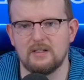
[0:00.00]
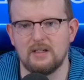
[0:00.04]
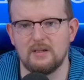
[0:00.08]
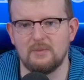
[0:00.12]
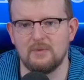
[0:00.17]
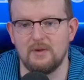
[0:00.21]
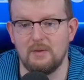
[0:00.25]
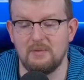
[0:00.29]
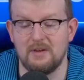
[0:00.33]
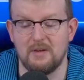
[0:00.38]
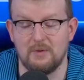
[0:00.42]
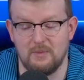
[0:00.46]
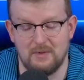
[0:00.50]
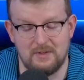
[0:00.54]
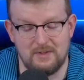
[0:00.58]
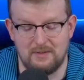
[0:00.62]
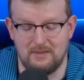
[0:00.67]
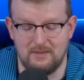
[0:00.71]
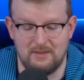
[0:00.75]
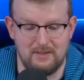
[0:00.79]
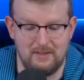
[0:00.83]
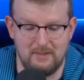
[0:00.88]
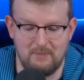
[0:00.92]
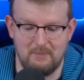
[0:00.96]
It
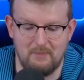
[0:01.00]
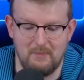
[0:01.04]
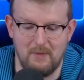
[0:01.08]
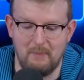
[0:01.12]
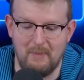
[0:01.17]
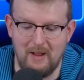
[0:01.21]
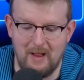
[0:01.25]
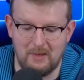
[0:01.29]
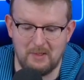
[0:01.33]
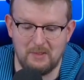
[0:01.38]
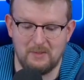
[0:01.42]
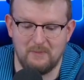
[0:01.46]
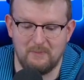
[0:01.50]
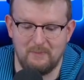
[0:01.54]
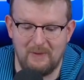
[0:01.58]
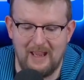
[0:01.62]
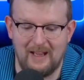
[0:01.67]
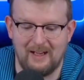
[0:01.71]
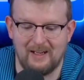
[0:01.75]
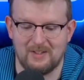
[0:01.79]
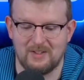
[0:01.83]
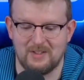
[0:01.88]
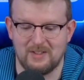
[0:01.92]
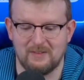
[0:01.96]
was the amount of
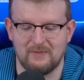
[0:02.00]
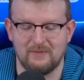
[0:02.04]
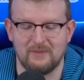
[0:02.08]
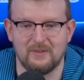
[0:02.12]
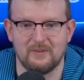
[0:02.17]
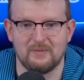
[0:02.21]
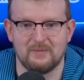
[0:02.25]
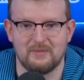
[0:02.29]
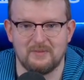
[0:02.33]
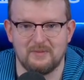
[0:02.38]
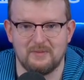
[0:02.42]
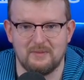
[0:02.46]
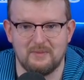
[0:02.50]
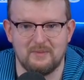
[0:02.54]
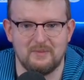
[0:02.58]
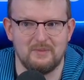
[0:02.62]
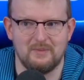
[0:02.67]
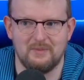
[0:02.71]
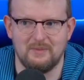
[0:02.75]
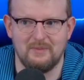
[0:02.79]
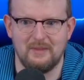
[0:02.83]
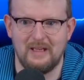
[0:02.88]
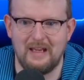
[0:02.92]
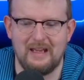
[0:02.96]
packaging for
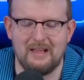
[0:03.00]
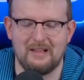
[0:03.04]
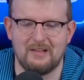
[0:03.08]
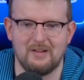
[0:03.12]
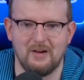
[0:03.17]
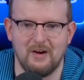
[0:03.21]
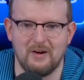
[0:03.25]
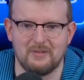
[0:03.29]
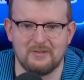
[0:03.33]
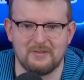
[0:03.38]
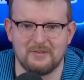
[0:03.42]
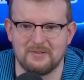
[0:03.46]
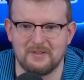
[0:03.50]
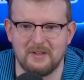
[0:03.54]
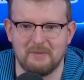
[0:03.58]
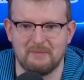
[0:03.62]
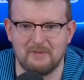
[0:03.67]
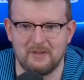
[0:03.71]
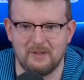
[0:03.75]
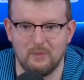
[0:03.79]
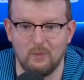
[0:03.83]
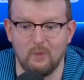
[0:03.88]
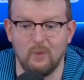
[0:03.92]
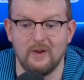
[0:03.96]
8 cards or
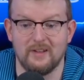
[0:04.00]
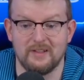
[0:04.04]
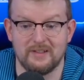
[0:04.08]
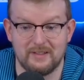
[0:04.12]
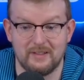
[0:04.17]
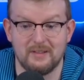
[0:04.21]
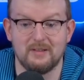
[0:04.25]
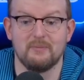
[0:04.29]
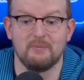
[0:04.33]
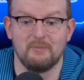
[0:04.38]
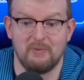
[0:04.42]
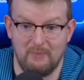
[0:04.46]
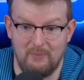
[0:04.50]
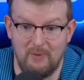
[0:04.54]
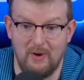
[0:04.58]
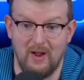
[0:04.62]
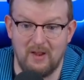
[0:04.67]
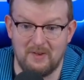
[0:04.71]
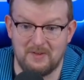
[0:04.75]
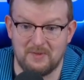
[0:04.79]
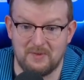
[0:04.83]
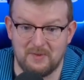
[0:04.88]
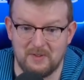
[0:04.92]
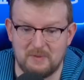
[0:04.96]
something was
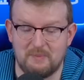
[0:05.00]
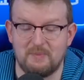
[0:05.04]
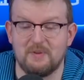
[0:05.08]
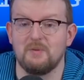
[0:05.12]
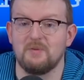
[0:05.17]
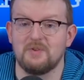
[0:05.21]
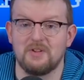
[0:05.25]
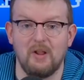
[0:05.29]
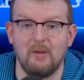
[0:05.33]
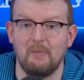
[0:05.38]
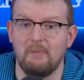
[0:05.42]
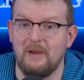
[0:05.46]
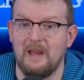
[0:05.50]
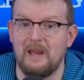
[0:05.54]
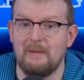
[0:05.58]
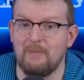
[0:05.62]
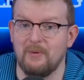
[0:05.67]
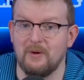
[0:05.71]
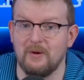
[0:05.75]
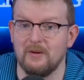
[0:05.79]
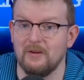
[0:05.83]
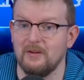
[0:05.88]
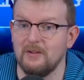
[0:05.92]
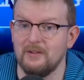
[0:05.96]
preposterous, but it was all
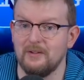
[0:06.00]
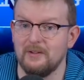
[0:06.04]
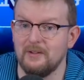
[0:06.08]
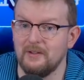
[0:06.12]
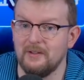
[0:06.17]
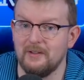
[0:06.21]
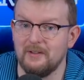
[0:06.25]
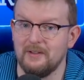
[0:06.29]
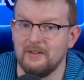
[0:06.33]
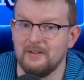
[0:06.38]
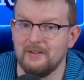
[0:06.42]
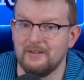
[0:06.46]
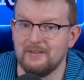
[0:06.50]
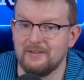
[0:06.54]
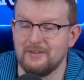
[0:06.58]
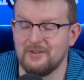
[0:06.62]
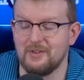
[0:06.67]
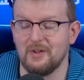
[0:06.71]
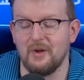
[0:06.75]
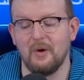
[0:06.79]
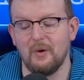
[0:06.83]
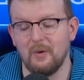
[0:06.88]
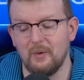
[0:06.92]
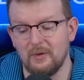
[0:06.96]
paper.
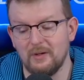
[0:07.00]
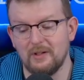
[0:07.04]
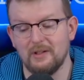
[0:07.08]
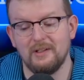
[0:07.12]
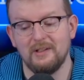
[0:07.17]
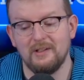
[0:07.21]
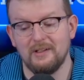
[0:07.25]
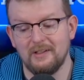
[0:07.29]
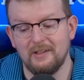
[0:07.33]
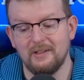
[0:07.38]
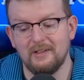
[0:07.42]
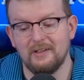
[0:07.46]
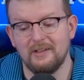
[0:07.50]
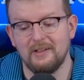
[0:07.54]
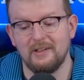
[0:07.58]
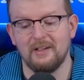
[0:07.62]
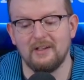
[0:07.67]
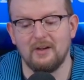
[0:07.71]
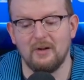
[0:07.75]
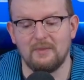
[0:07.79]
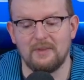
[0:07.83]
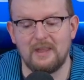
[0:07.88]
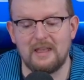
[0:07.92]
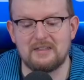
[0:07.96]
So,
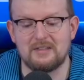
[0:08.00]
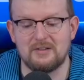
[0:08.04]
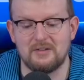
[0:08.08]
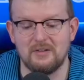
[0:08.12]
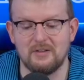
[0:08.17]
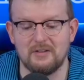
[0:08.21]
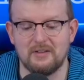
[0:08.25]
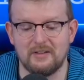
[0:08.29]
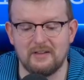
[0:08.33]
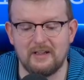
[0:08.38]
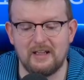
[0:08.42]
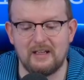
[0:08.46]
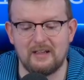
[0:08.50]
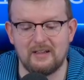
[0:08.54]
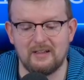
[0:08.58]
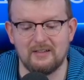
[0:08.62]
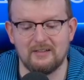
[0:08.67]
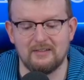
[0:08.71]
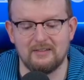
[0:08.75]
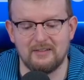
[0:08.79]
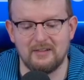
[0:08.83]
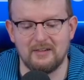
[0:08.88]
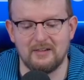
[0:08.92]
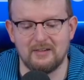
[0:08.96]
you know, that's good. They're
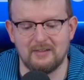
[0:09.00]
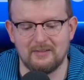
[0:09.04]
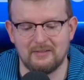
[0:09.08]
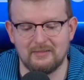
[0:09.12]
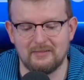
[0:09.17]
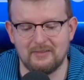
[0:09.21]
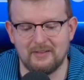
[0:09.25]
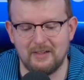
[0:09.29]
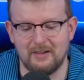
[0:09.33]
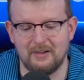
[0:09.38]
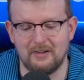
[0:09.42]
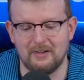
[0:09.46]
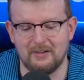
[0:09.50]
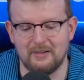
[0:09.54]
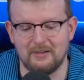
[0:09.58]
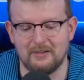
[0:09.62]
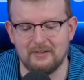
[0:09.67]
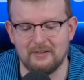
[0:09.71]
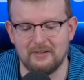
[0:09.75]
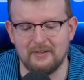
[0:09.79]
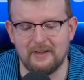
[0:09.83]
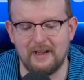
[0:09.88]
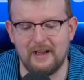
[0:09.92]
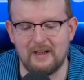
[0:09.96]
getting
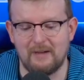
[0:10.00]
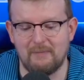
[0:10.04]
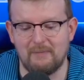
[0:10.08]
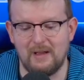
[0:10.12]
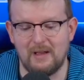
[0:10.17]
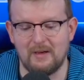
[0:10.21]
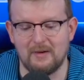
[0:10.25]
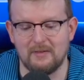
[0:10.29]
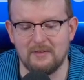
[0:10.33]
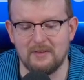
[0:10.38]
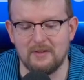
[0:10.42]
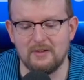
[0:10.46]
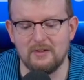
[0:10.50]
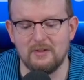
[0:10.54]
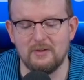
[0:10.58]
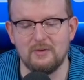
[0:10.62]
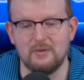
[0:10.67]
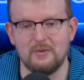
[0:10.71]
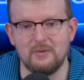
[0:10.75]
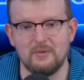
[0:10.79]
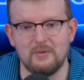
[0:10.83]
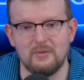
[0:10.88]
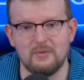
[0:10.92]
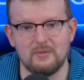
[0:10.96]
better. The
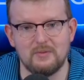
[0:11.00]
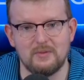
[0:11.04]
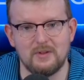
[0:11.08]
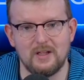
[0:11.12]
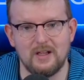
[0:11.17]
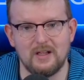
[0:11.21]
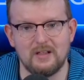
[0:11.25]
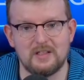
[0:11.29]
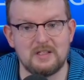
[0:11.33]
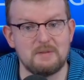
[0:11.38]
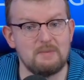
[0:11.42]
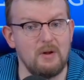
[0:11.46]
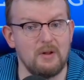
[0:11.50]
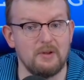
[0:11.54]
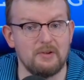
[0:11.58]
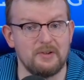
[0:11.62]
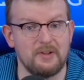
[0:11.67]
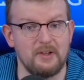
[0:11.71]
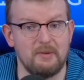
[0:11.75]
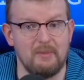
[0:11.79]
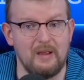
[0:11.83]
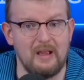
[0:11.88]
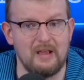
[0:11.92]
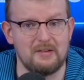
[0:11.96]
new
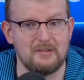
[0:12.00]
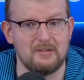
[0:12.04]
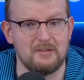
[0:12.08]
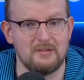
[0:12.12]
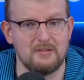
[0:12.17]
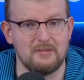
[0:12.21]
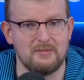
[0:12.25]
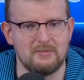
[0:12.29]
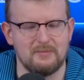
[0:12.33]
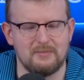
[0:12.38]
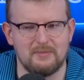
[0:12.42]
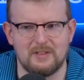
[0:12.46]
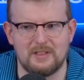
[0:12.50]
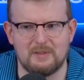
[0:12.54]
smaller commander,